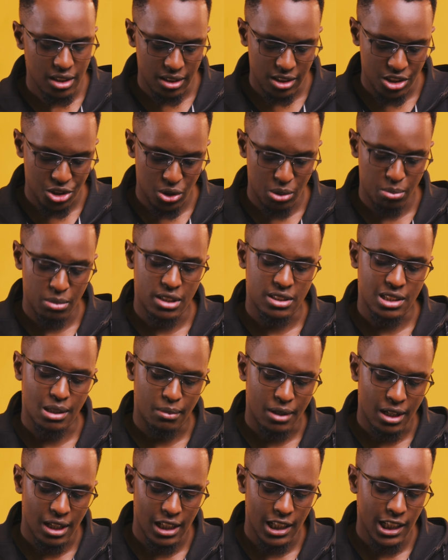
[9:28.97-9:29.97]
should be
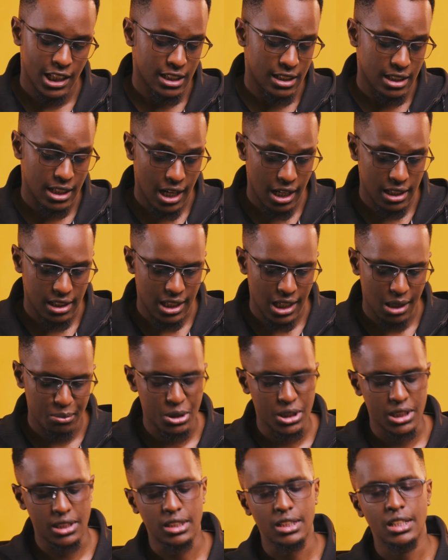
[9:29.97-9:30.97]
some color that it can't
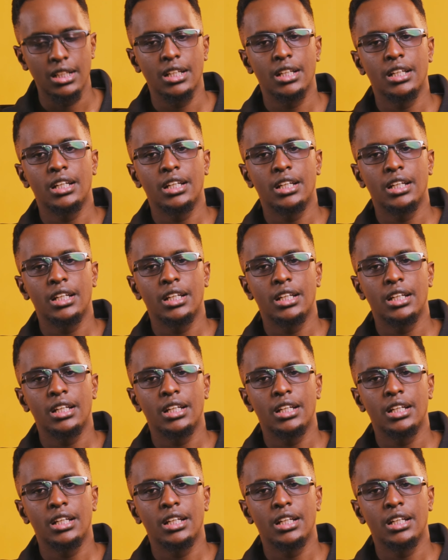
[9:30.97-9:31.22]
capture,